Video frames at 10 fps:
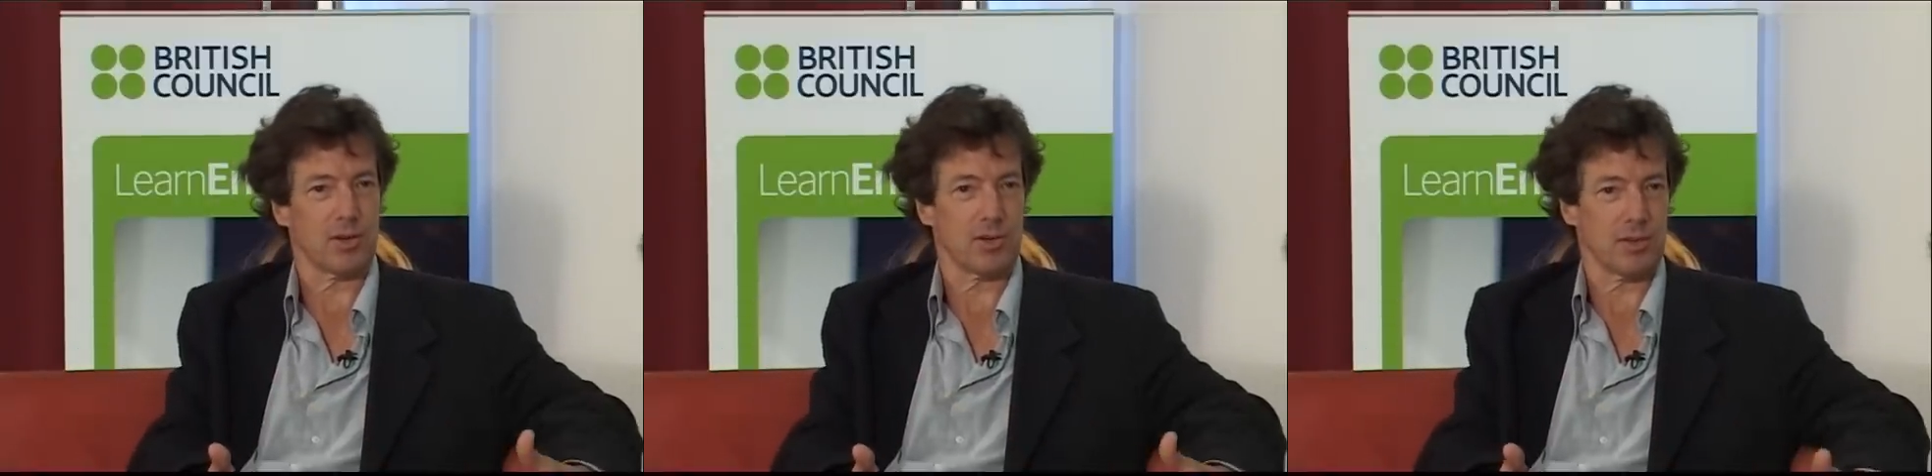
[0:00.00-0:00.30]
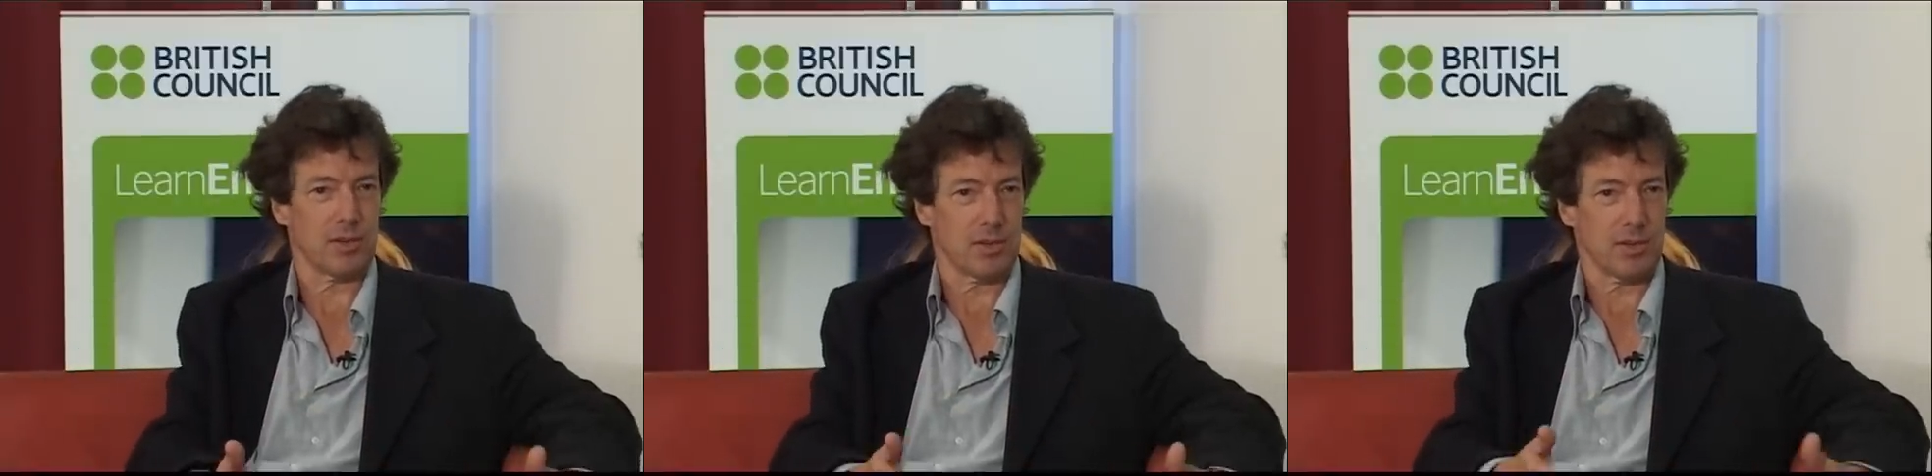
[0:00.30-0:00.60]

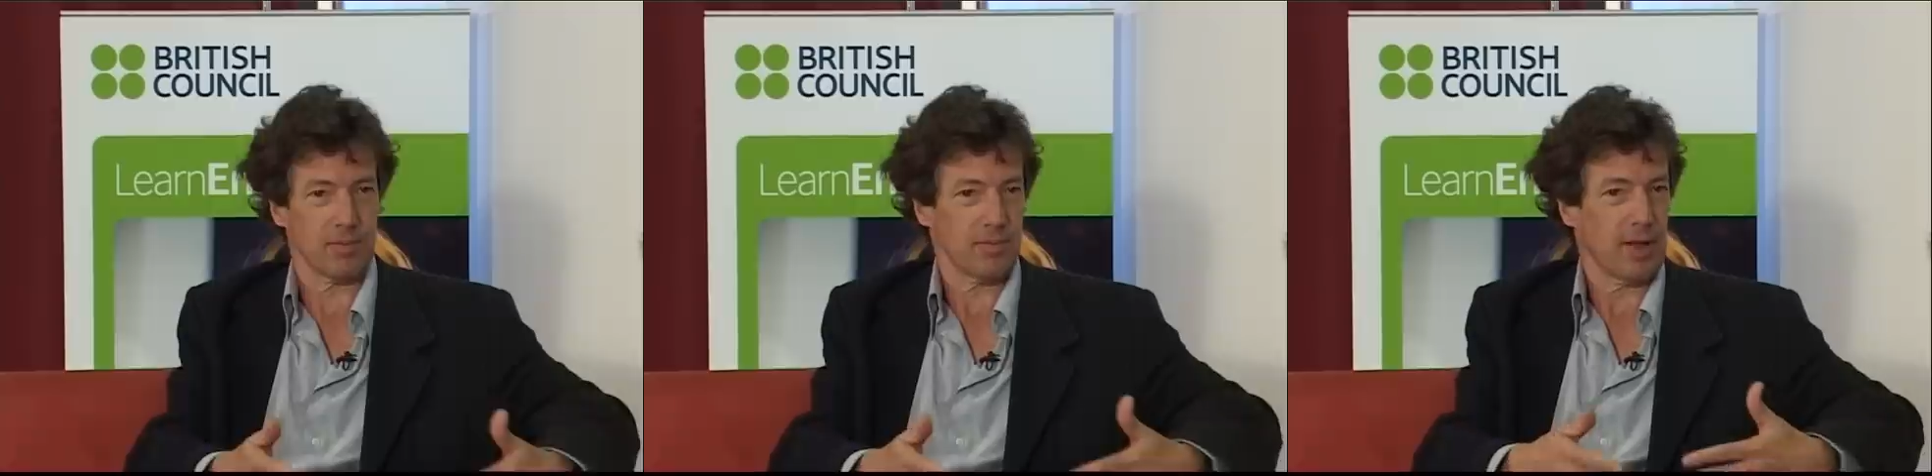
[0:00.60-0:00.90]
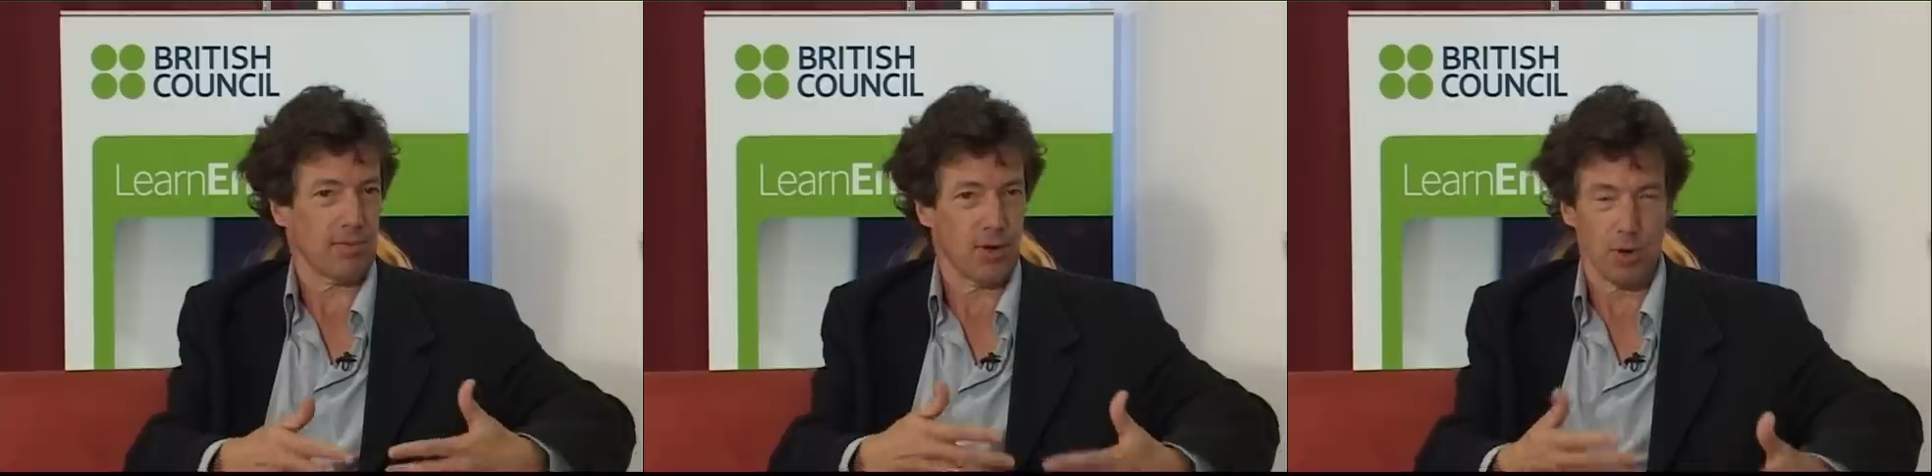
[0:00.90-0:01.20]
or
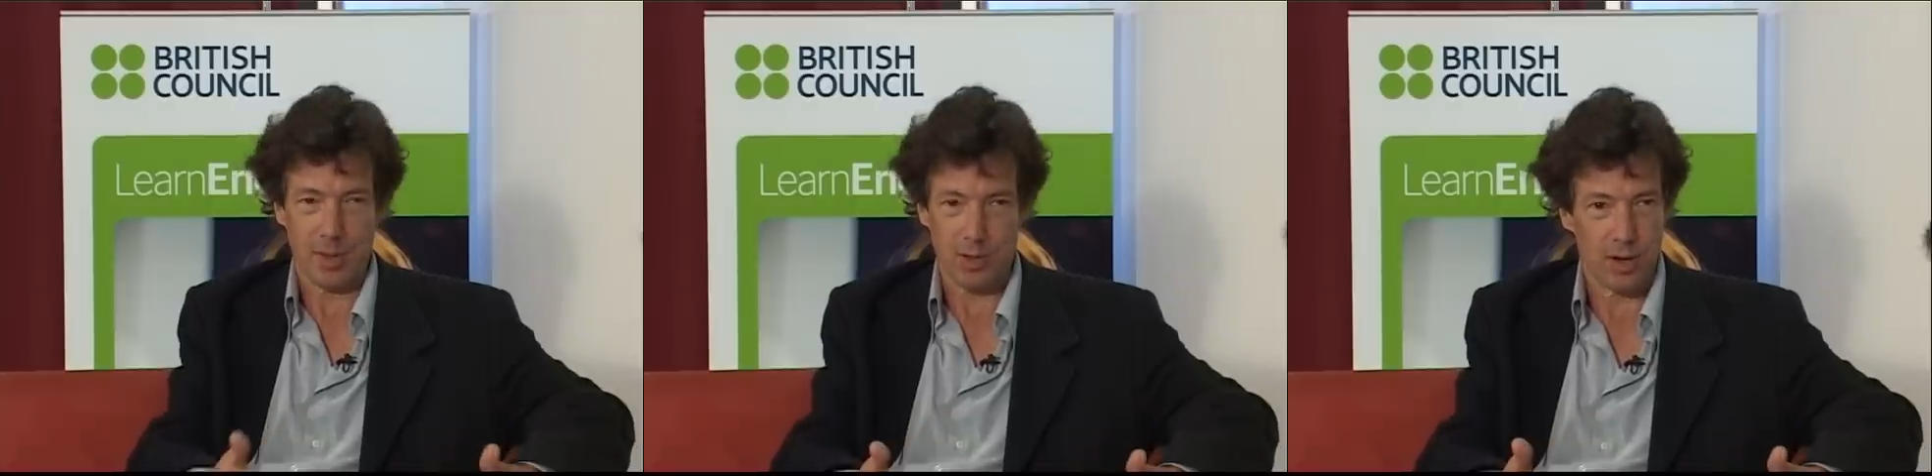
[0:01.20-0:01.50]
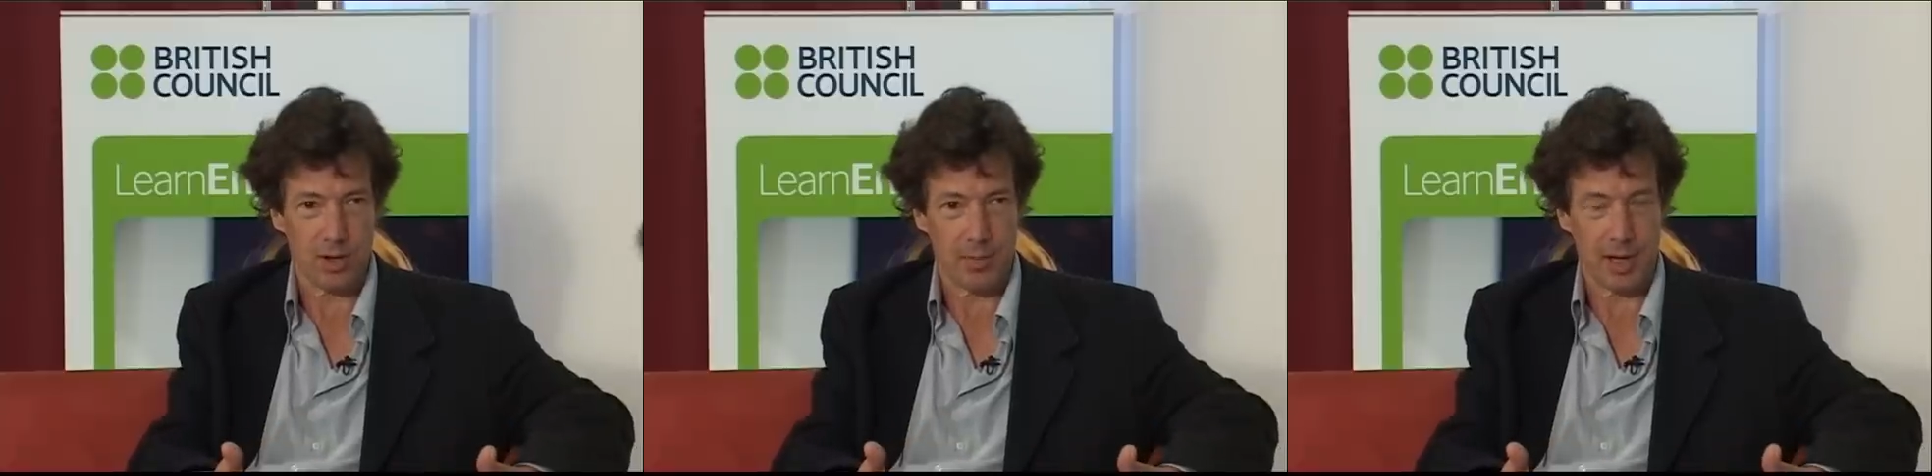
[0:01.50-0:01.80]
have heard me
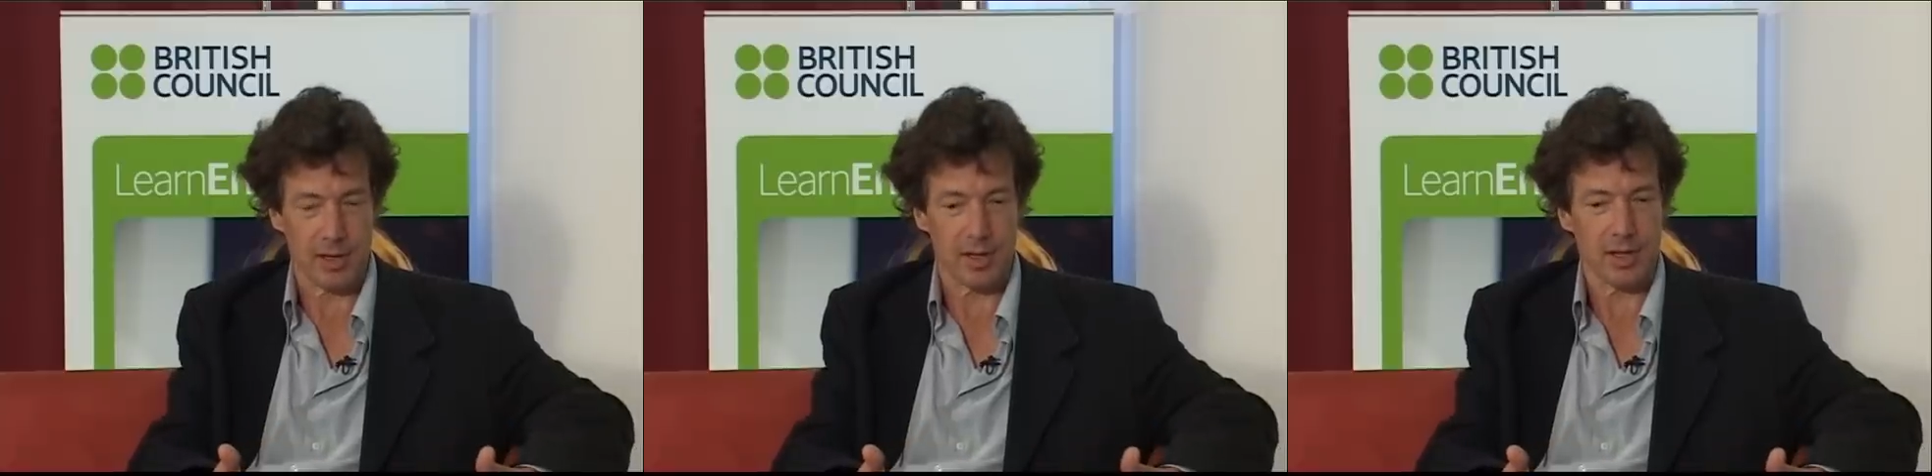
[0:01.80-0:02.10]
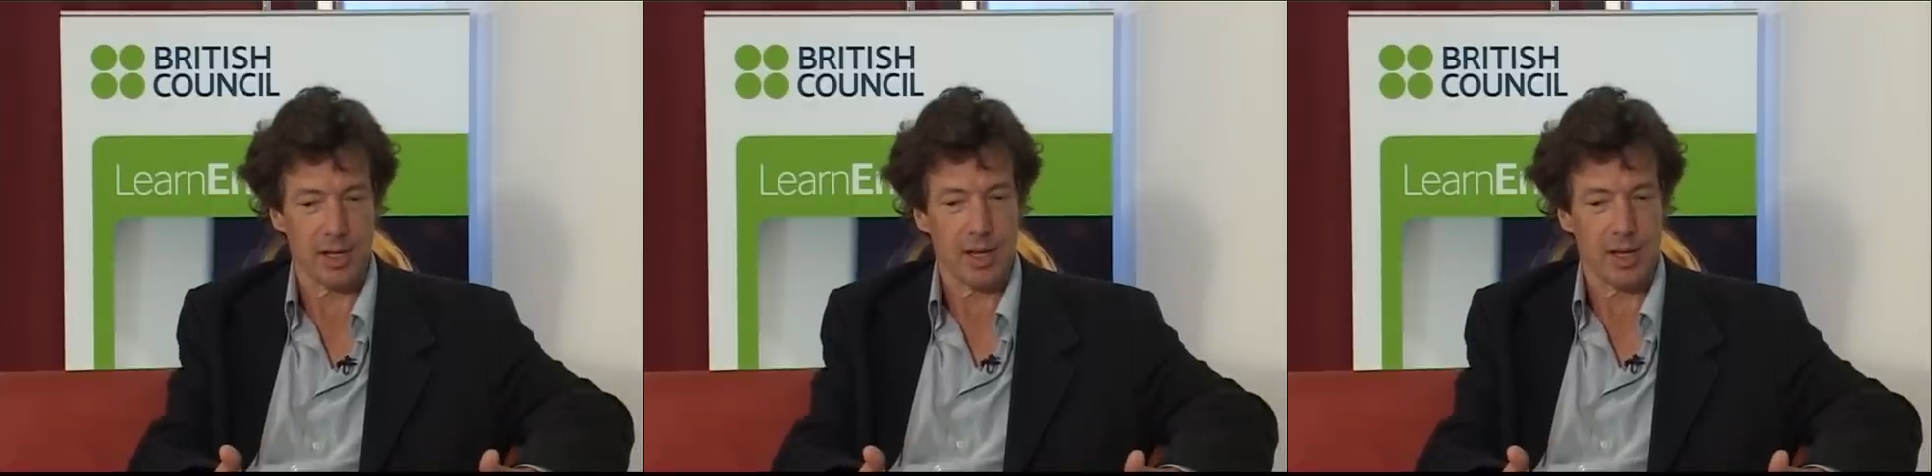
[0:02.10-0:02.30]
talk about it,